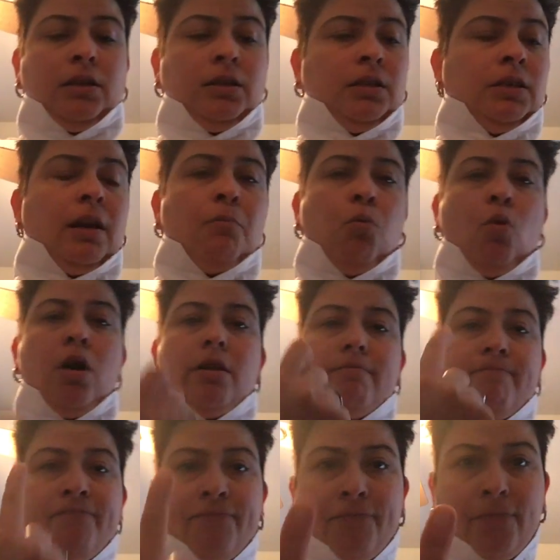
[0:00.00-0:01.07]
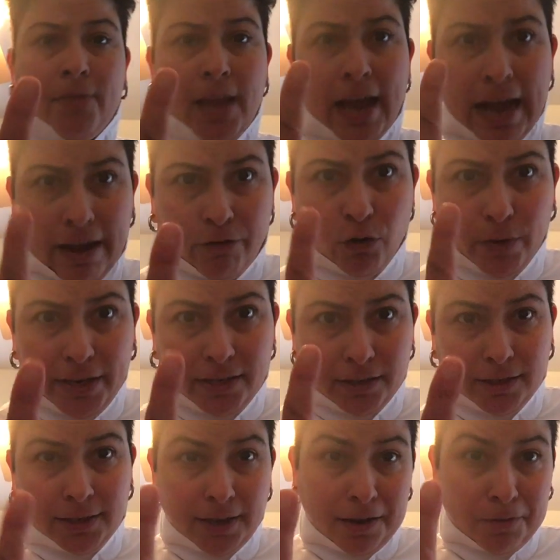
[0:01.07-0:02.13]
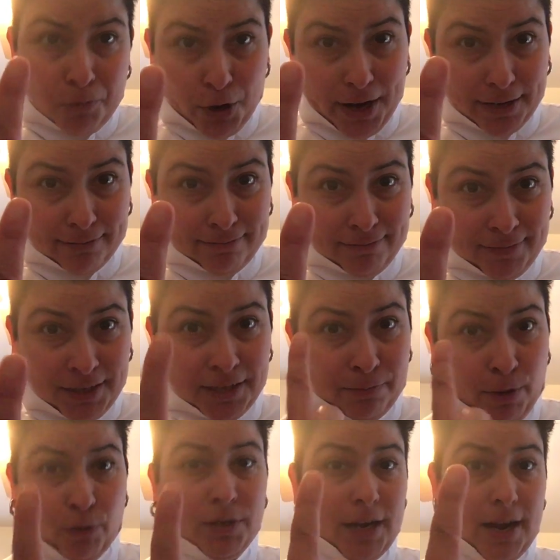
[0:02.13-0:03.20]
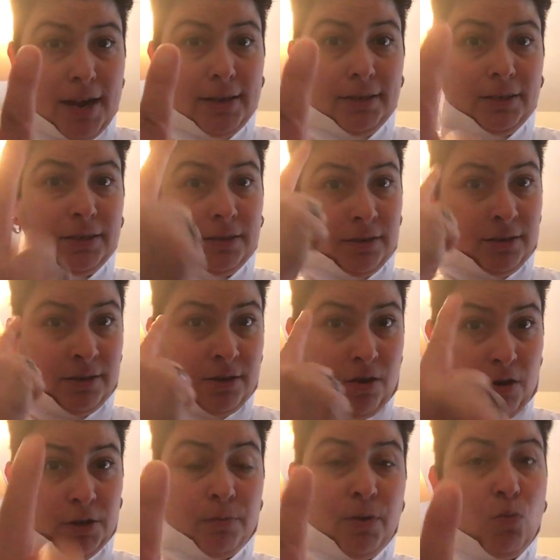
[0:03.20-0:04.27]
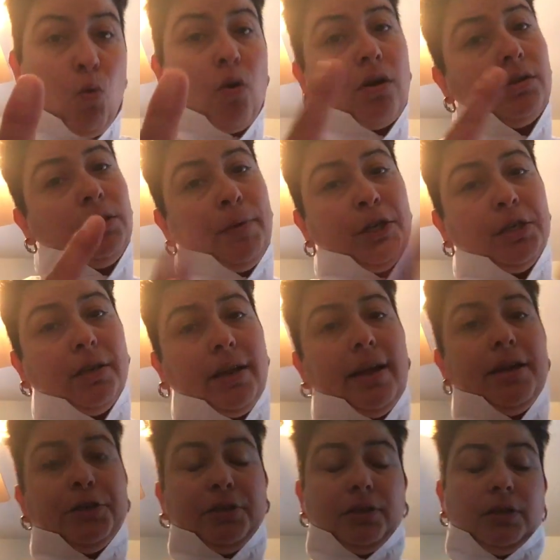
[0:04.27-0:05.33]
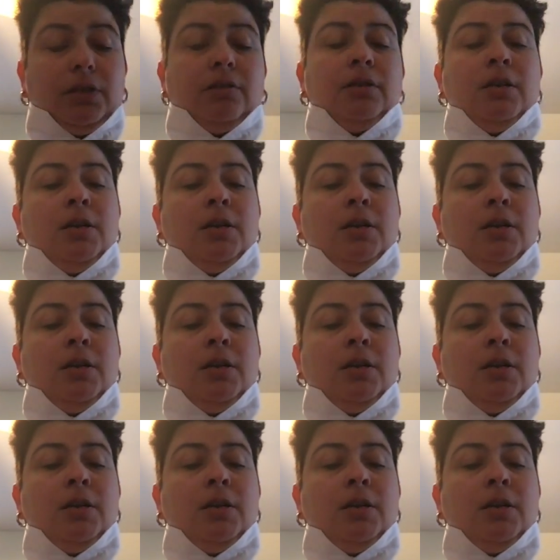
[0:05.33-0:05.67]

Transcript: Step one, have a reason to celebrate, because bow ties are to be worn on special occasions.